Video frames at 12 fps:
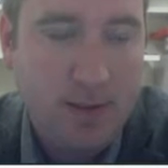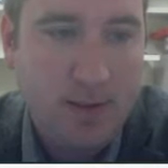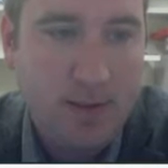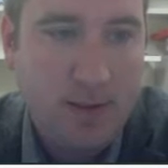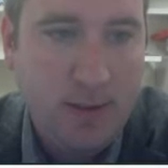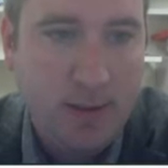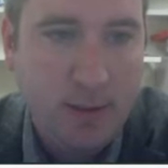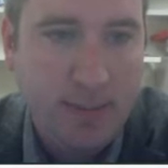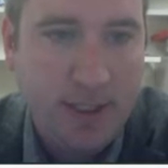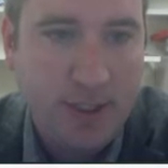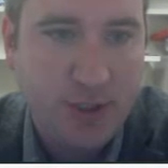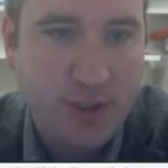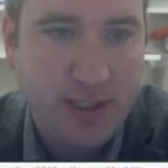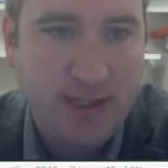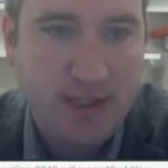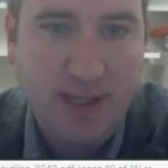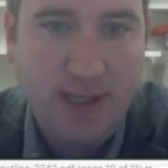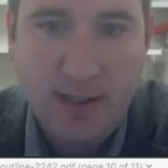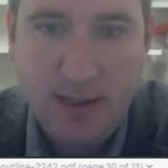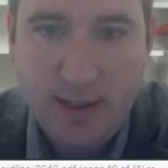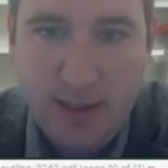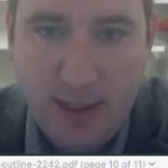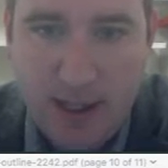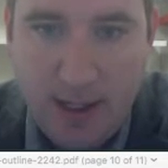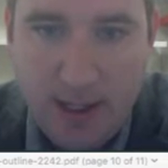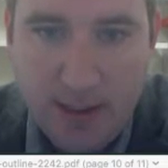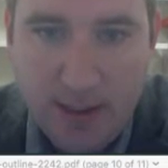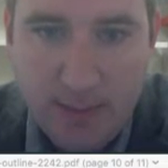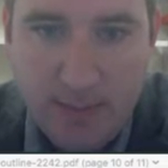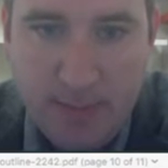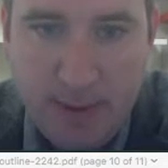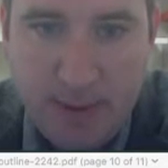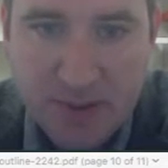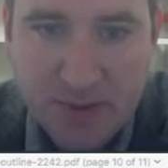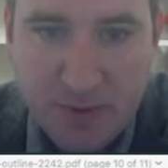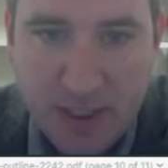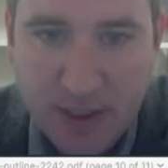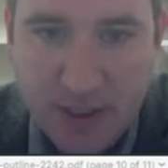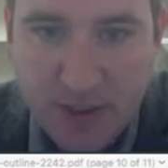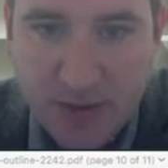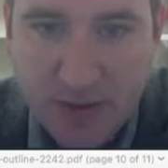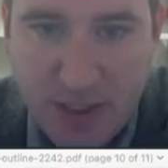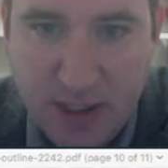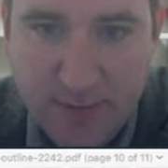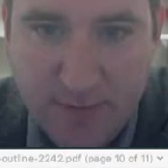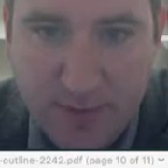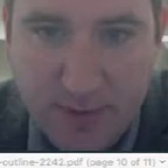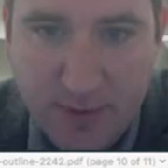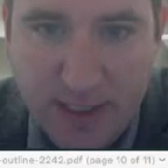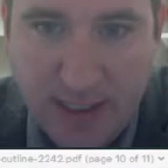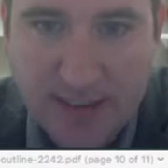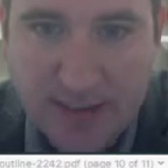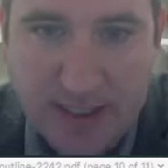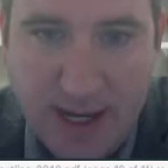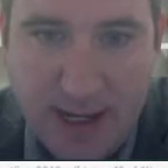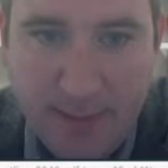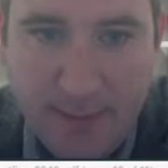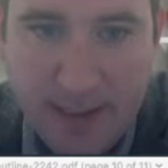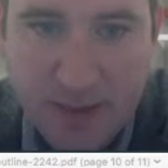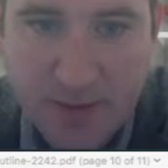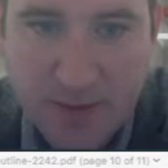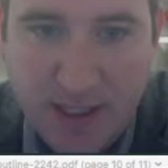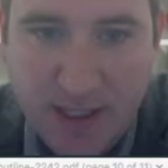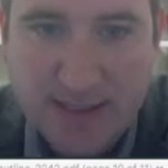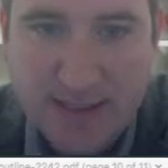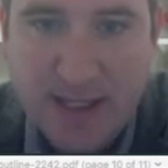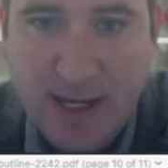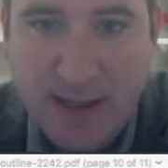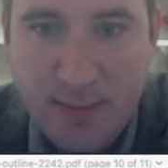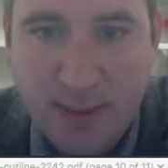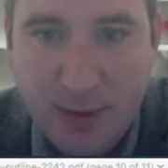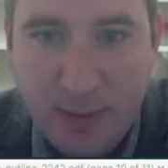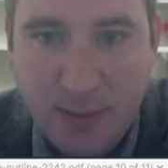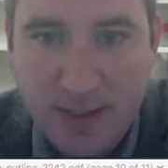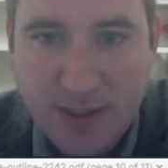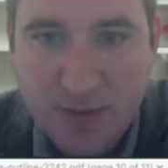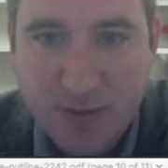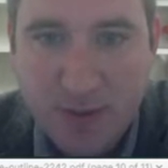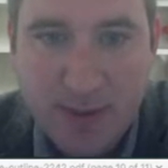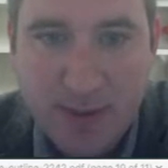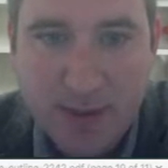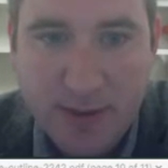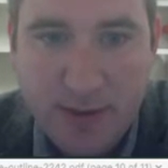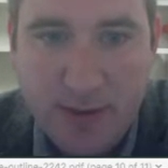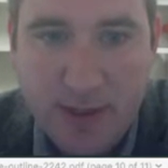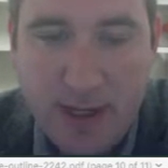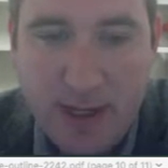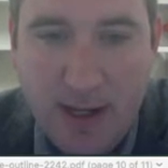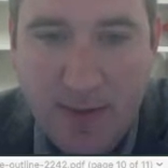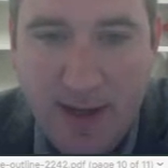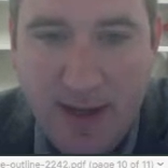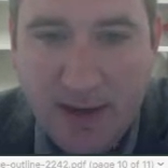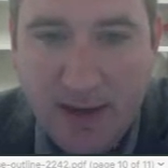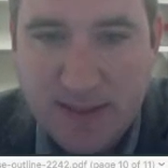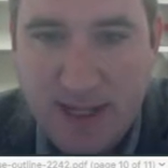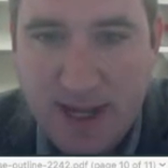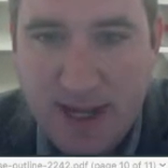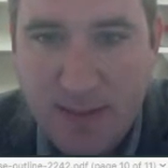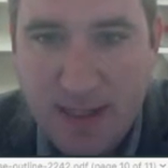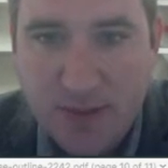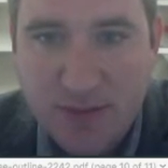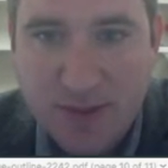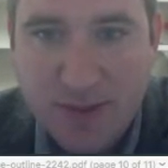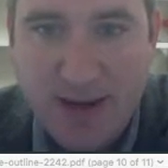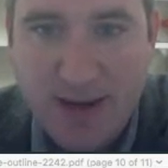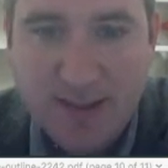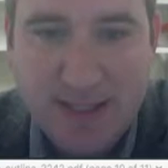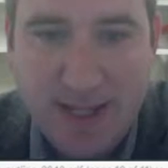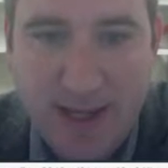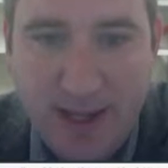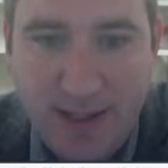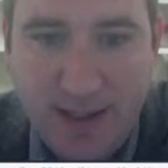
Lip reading: Make sure that maybe this is what I should have used color for. The inside matches with the inside, the middle matches with the middle, the outside matches with the outside.